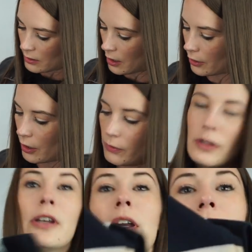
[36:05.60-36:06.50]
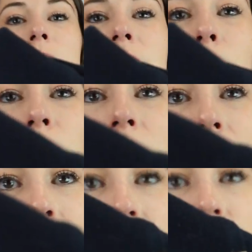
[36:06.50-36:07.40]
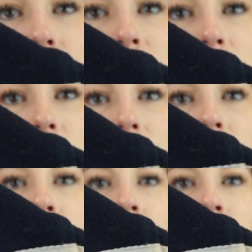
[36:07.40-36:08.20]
Oh no, it's not bleeding, it's just dirty.